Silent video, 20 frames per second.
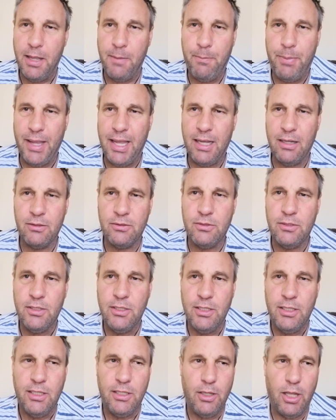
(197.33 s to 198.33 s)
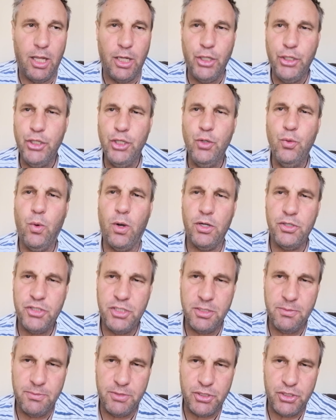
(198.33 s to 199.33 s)
about a new
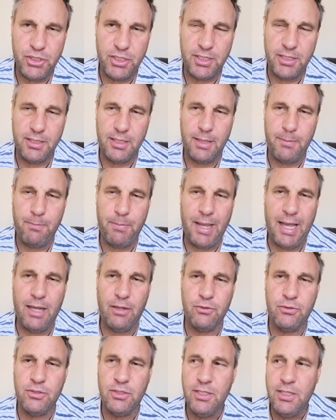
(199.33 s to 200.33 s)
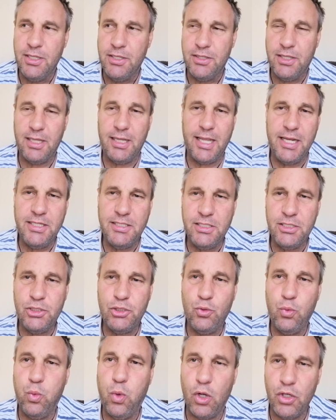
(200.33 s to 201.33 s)
washing machine, about the
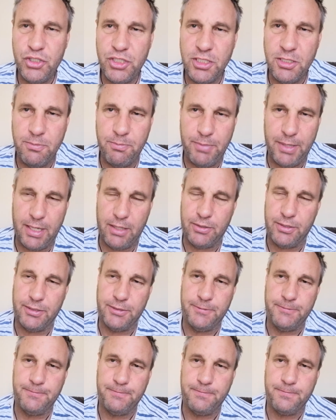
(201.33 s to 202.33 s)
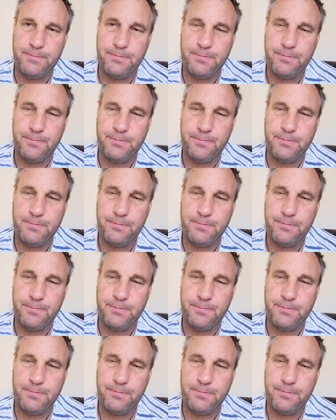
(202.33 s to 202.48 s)
latest washing powder.